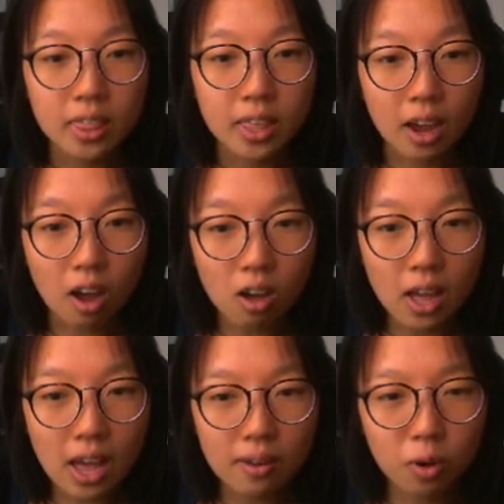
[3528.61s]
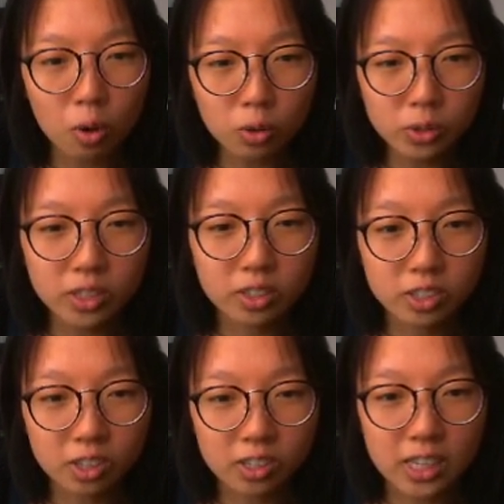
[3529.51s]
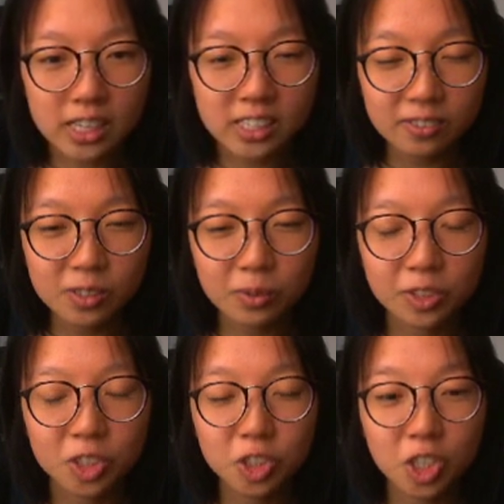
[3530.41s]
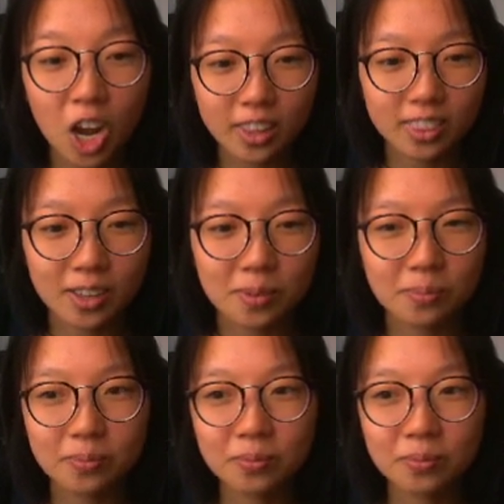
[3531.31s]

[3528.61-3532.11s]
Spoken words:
They all have holes in their skulls, as if someone shot them.